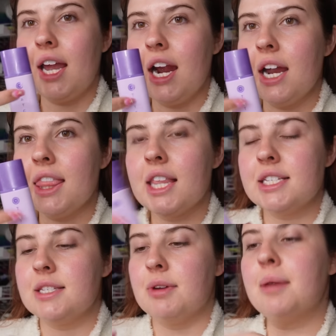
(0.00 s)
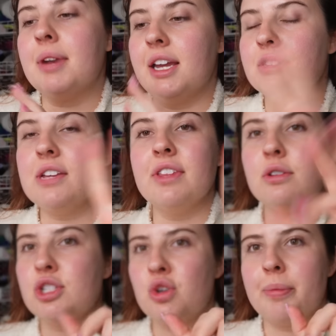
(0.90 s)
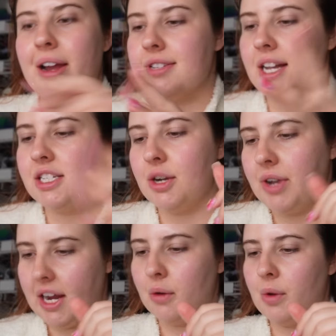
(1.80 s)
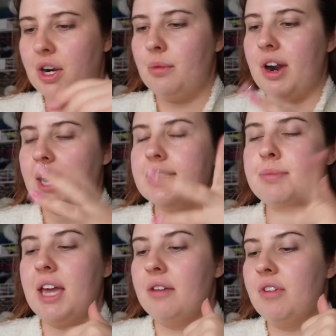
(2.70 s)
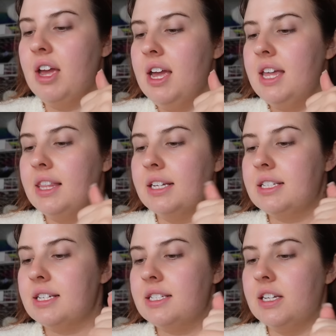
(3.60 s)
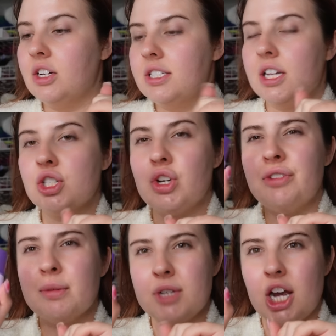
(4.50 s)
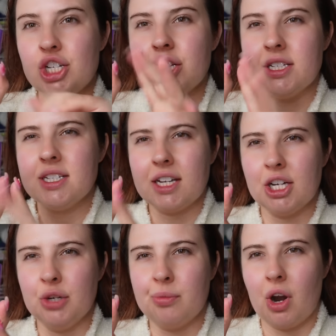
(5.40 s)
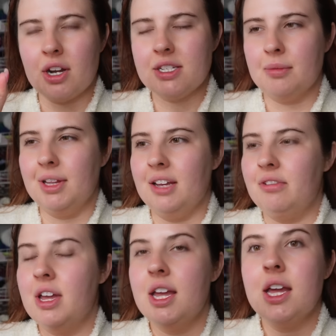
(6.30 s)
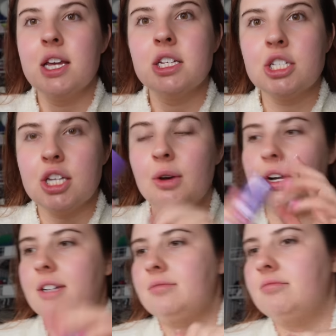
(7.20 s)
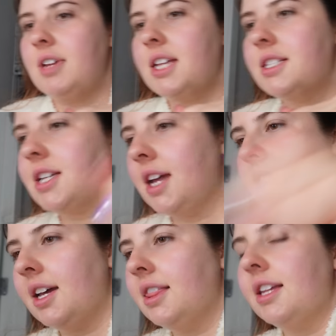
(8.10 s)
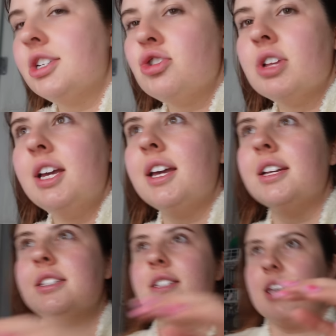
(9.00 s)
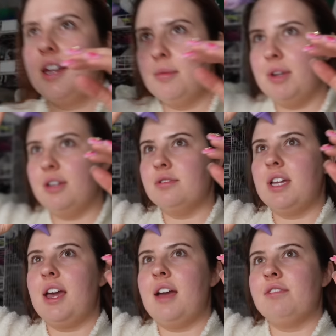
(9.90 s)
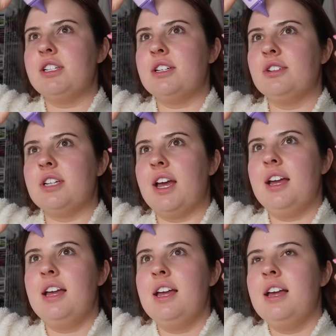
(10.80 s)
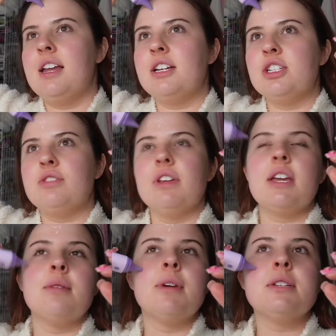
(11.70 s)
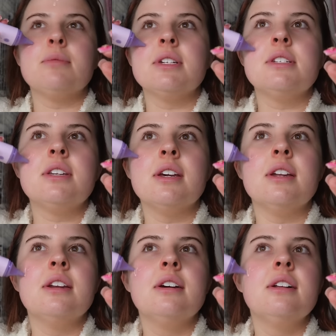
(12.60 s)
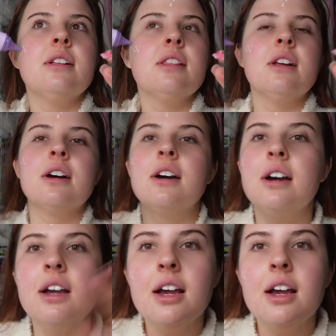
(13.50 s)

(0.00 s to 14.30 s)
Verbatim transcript: here, this is what I'm going to use. Even though it's storming outside, don't care. We're going to wear S P F. This silk sunscreen from Tatcha, this is like a new product, I believe. So good. Insane. Like, literally insane. I've been using it every single day. I just feel like it makes my skin look